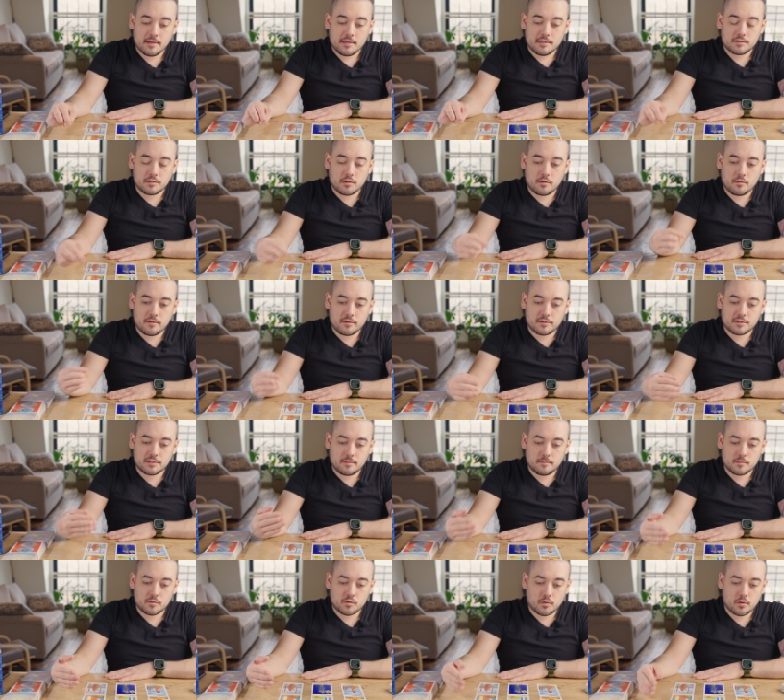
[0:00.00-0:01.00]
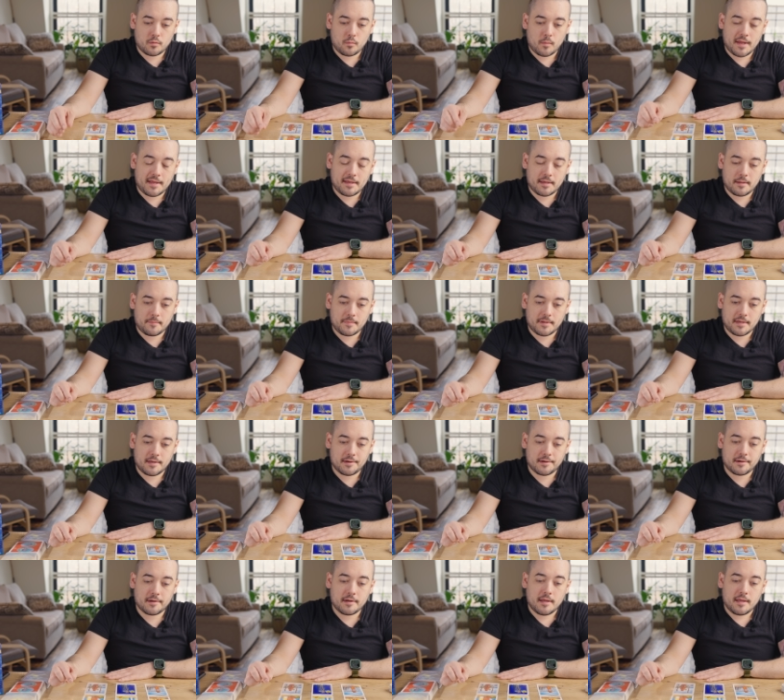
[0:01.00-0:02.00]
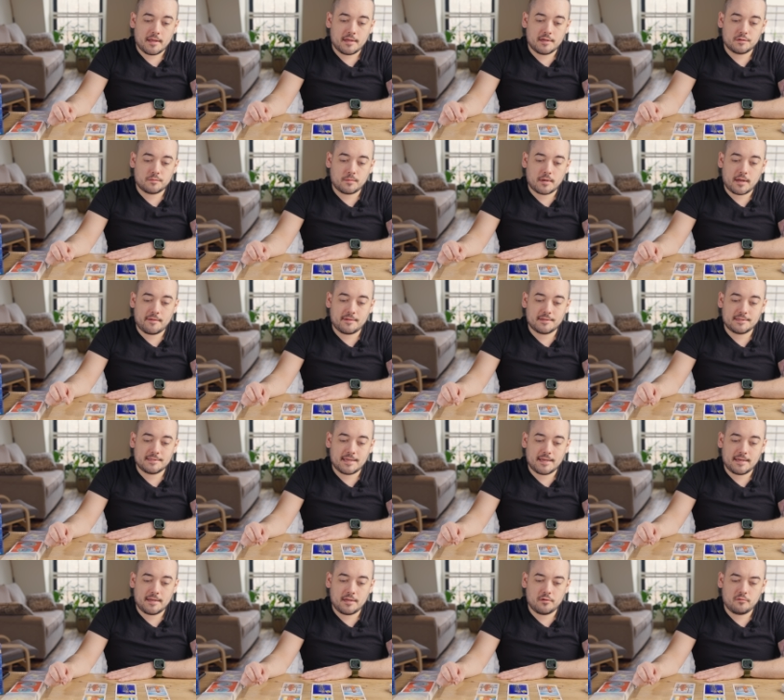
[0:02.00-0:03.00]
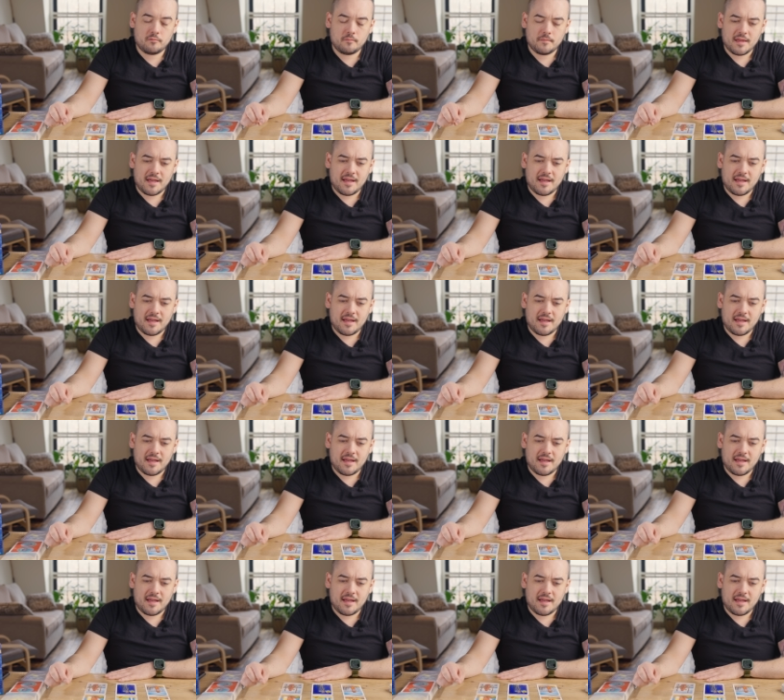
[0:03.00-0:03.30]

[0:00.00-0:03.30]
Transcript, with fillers: So there's some sort of wake-up here is what I would say to you.